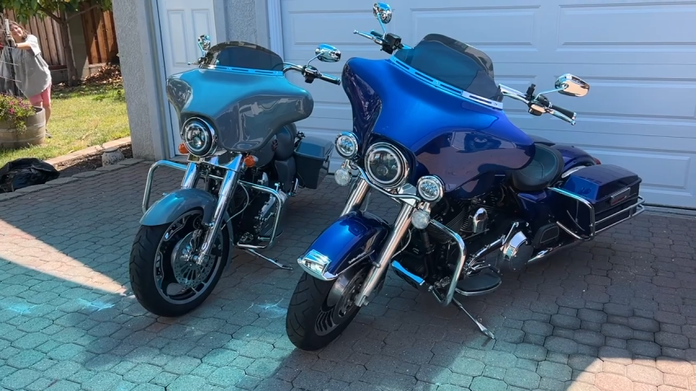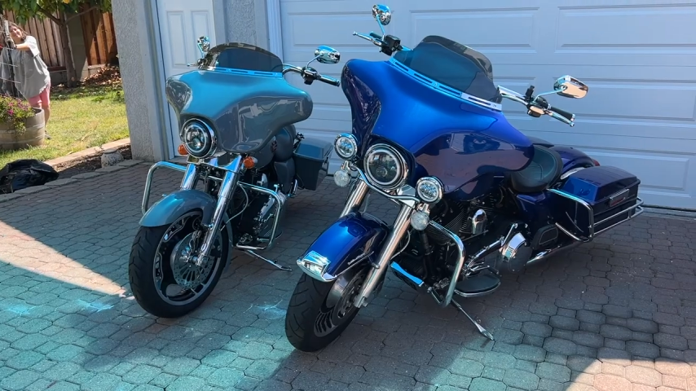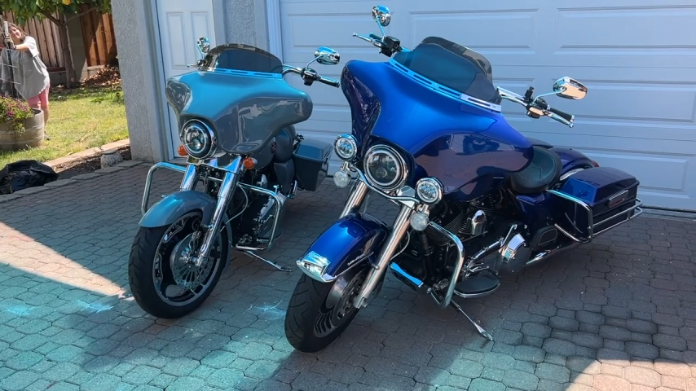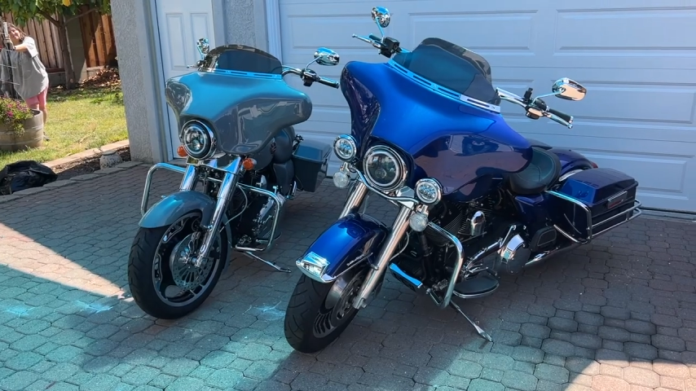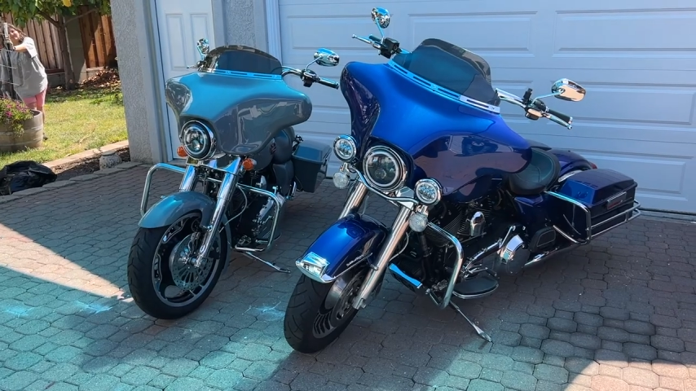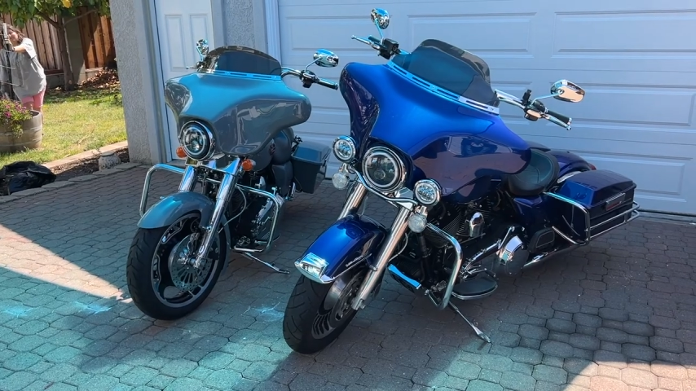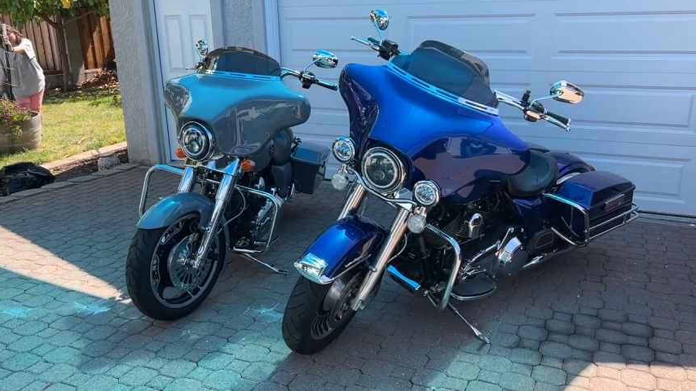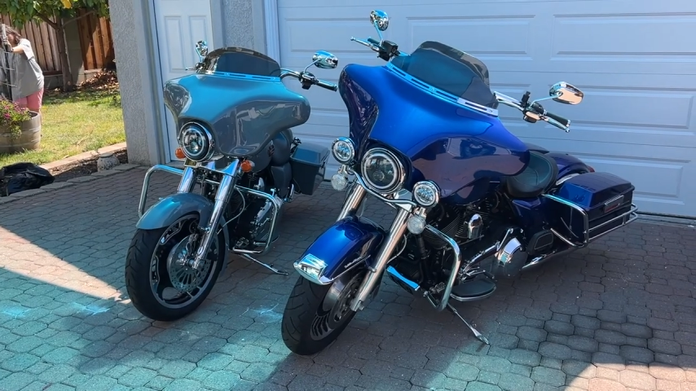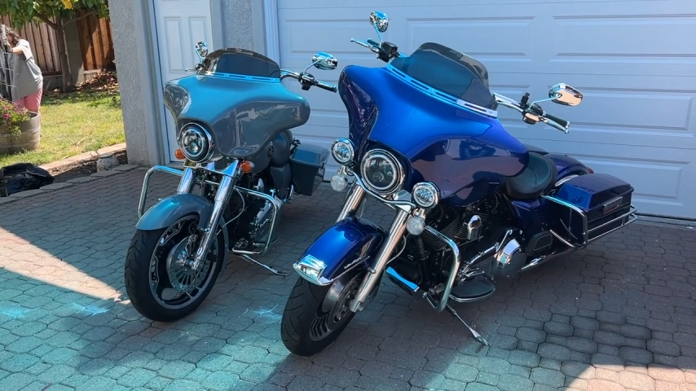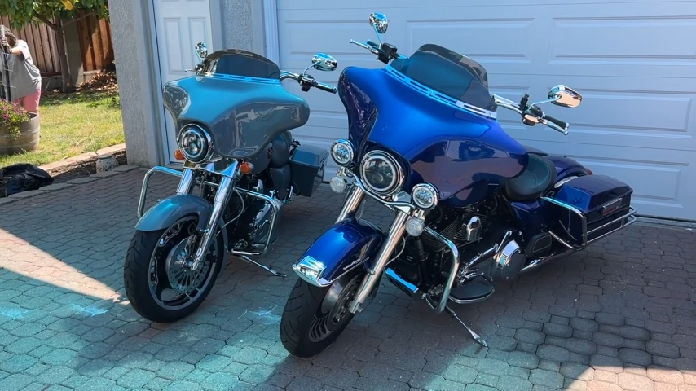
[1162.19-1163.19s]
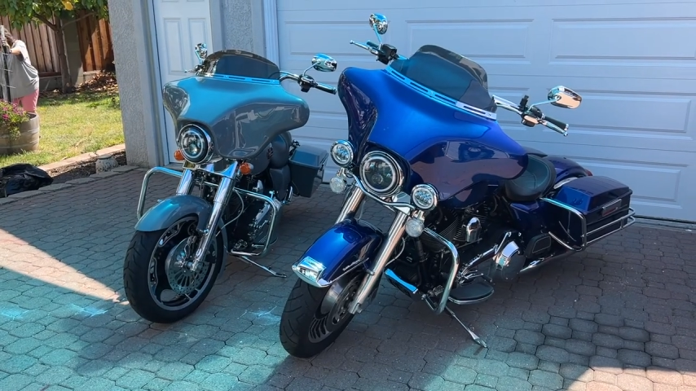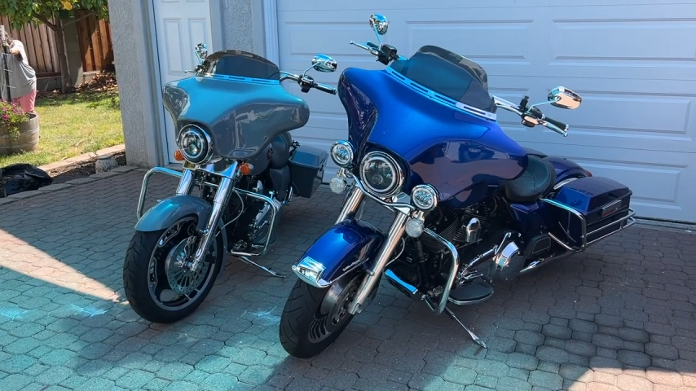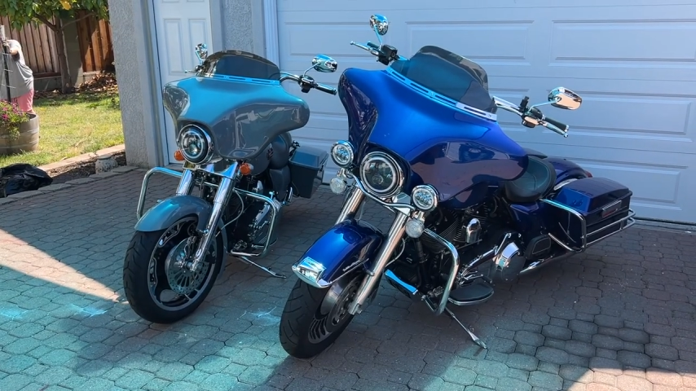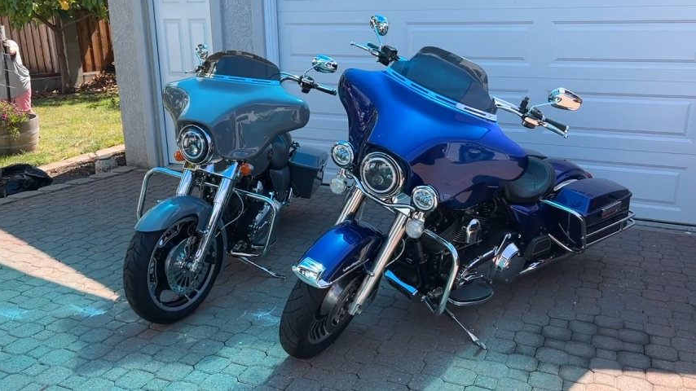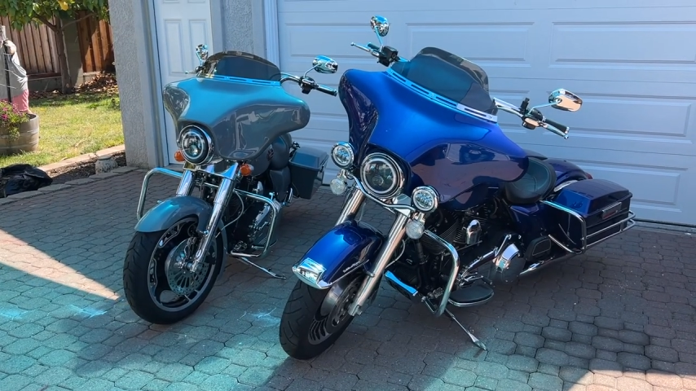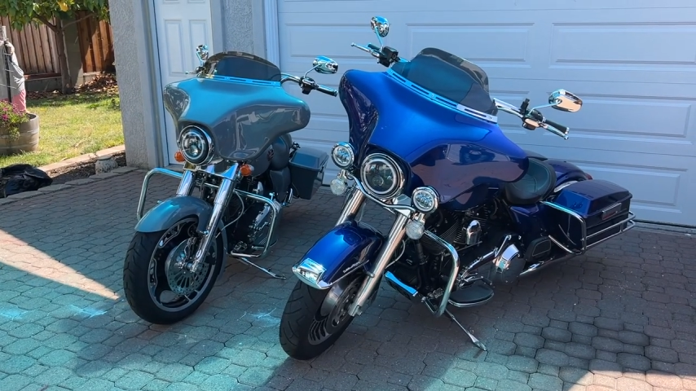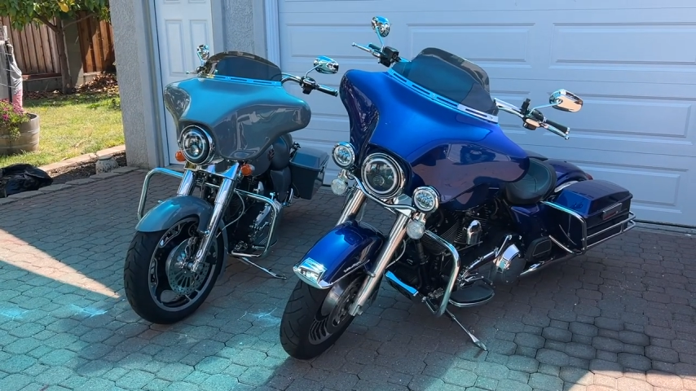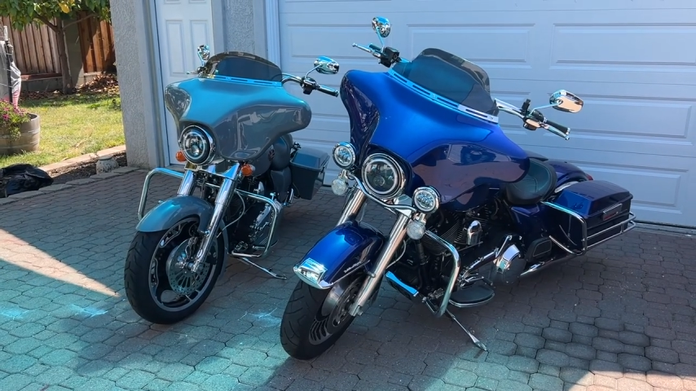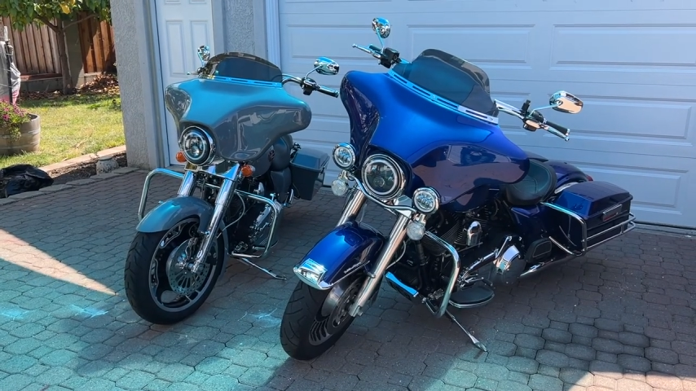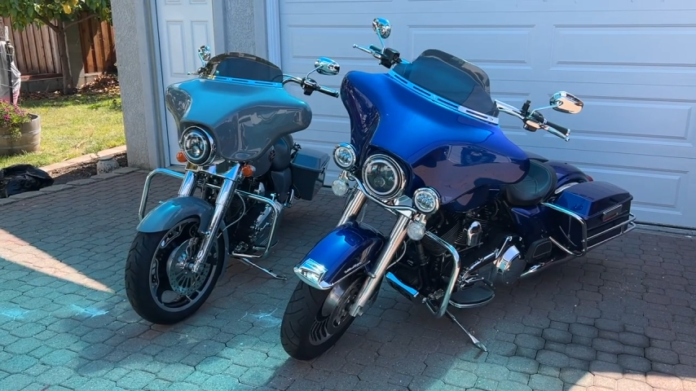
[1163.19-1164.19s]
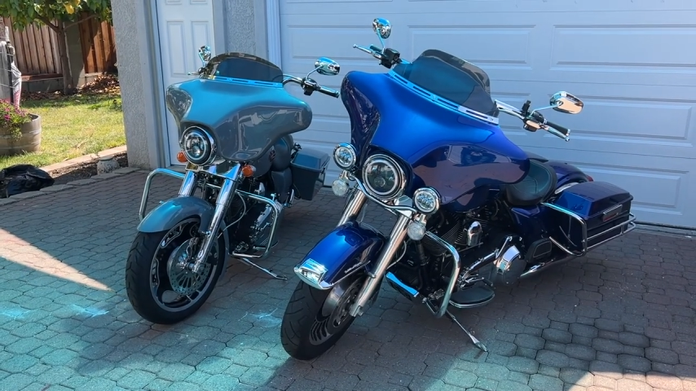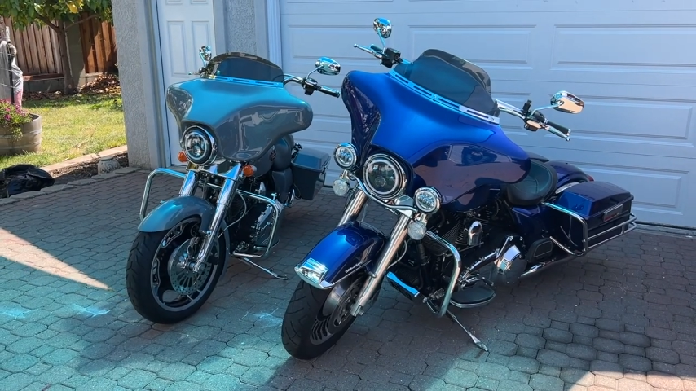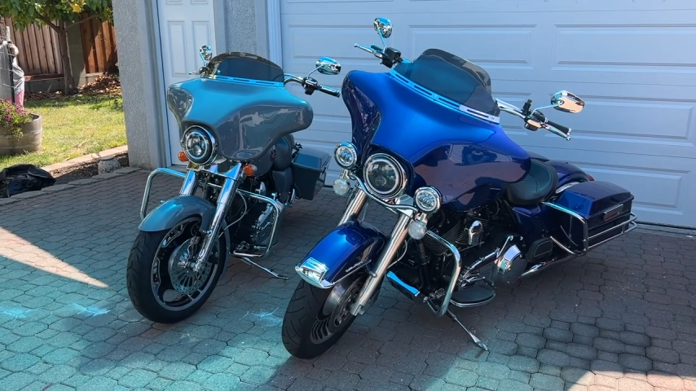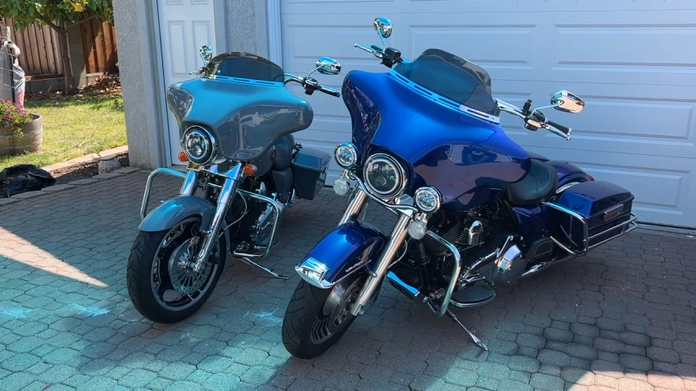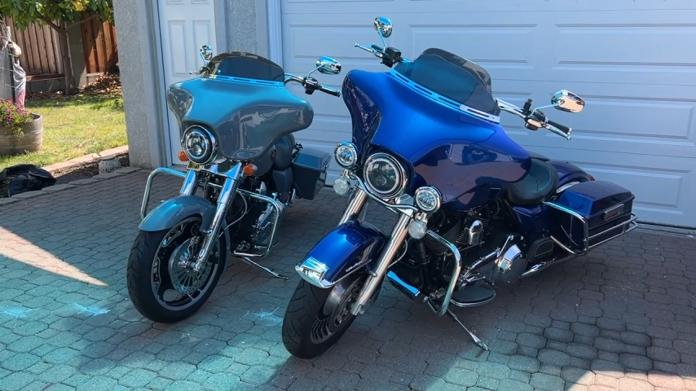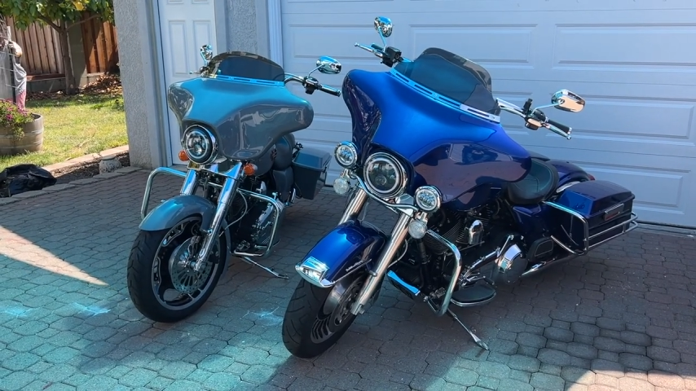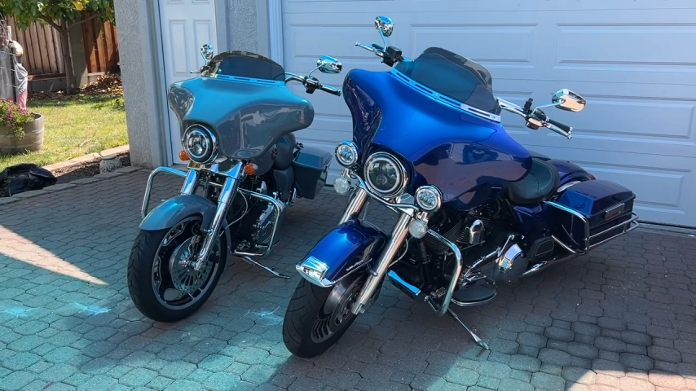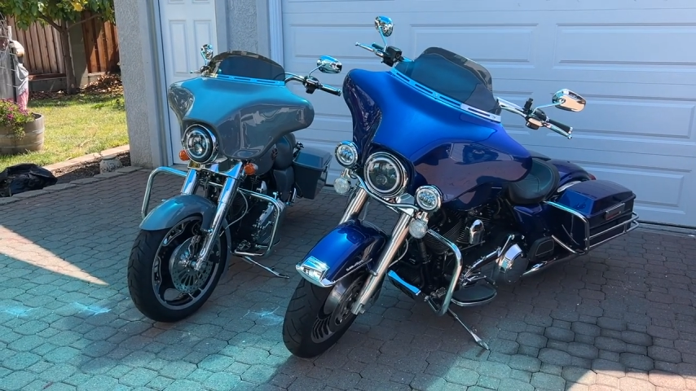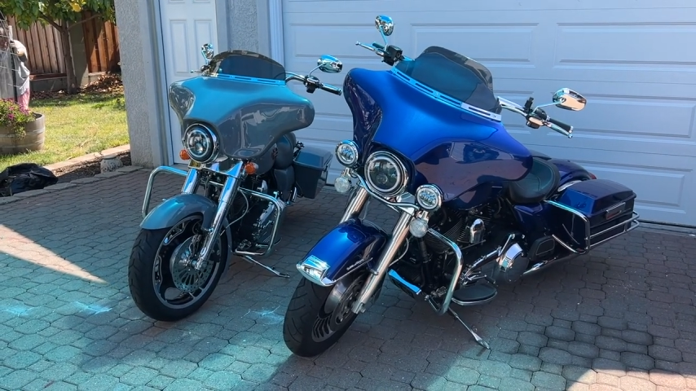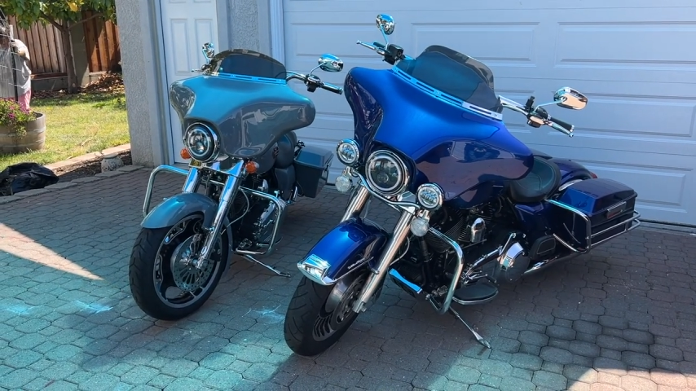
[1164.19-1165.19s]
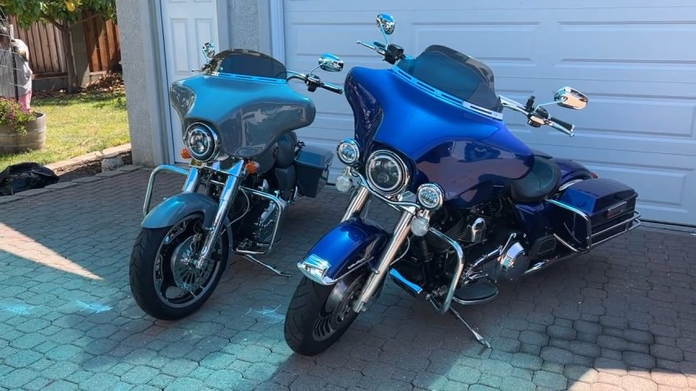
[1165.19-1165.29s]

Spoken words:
[unreadable: no face in view]